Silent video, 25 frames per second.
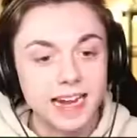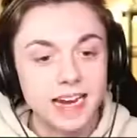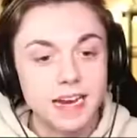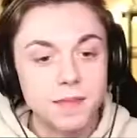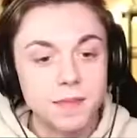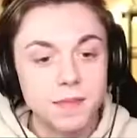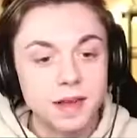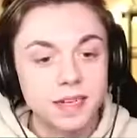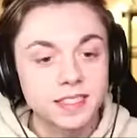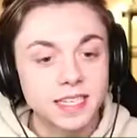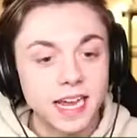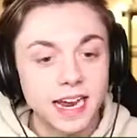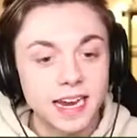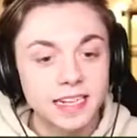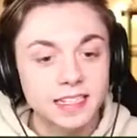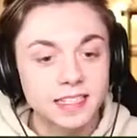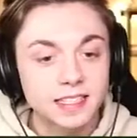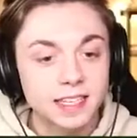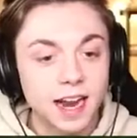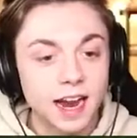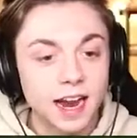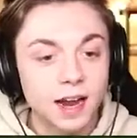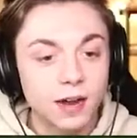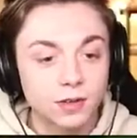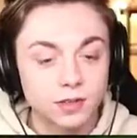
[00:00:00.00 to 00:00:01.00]
I didn't miss any
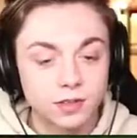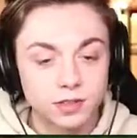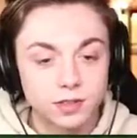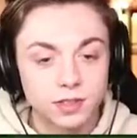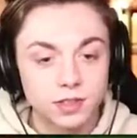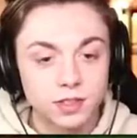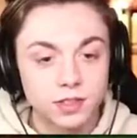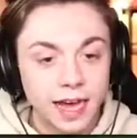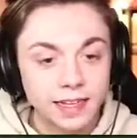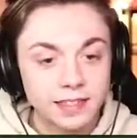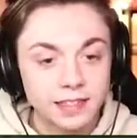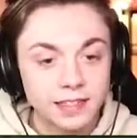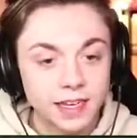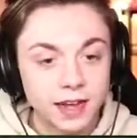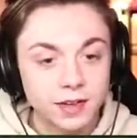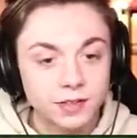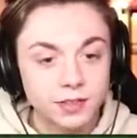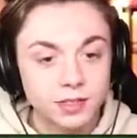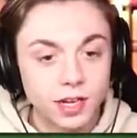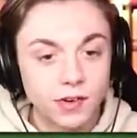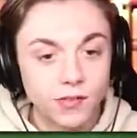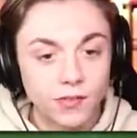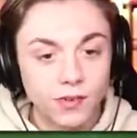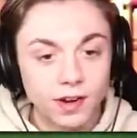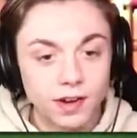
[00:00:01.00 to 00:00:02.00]
sounds. That
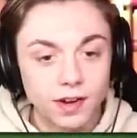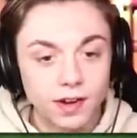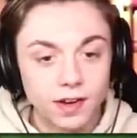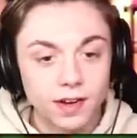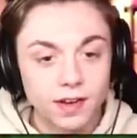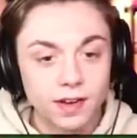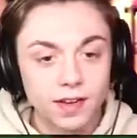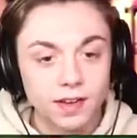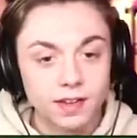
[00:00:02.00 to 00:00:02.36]
sounds different.